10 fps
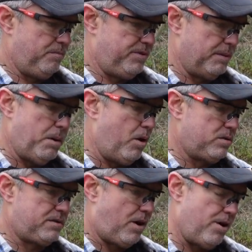
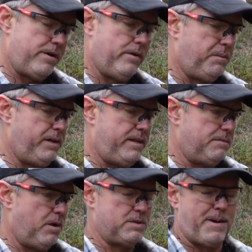arguably the
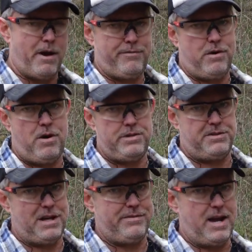most powerful
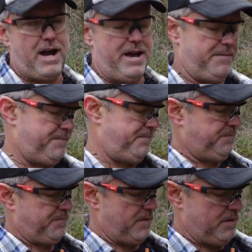cartridge I've got,
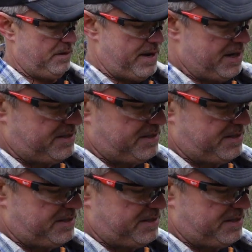next